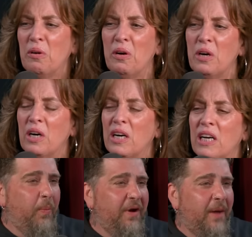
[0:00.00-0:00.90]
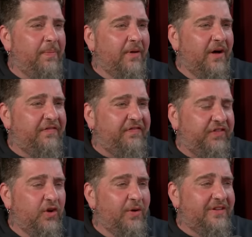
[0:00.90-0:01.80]
make no. somebody open up a
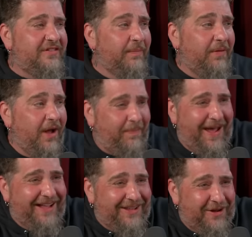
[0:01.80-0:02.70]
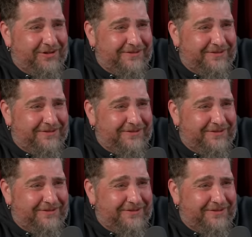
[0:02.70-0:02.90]
fluid Ziploc bag that goes.